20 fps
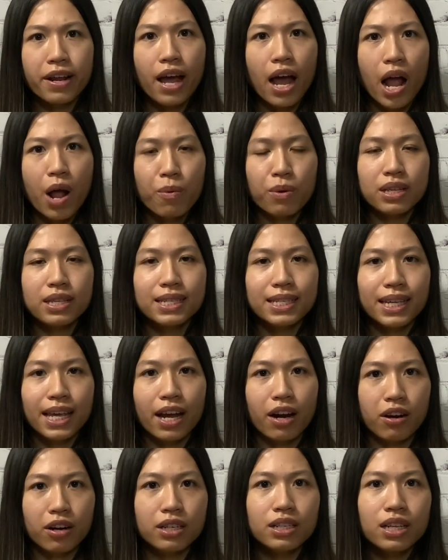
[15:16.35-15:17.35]
I was
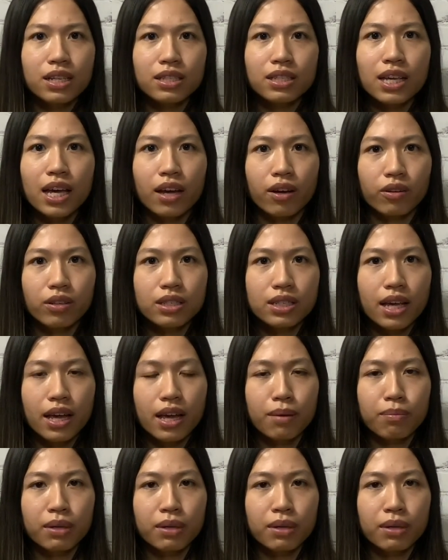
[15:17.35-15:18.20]
scared to tilt it